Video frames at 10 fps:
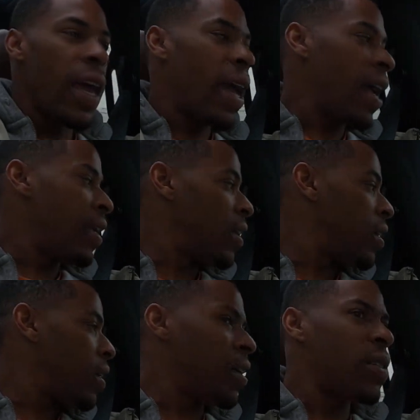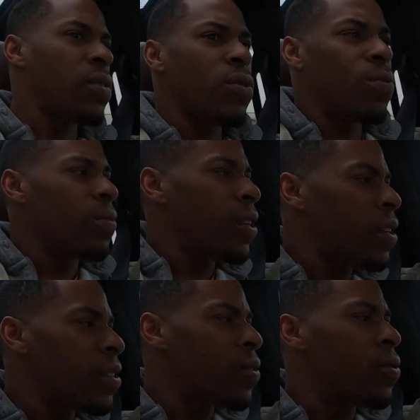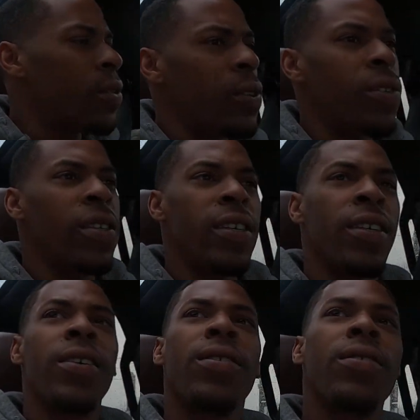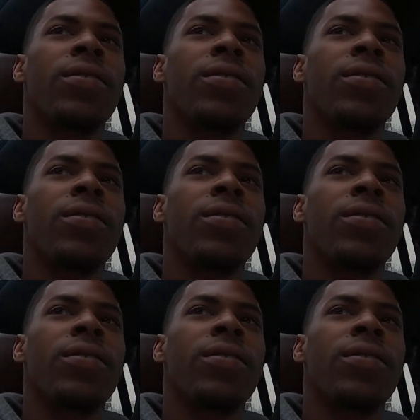And what is going on here?